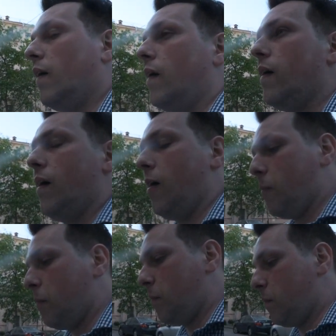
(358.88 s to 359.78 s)

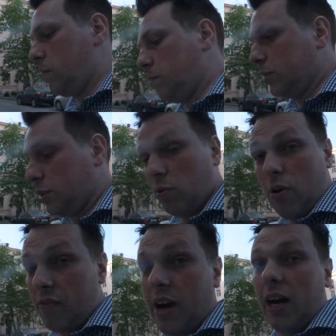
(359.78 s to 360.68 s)
So
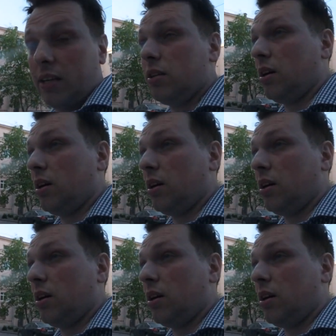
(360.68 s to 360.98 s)
I've got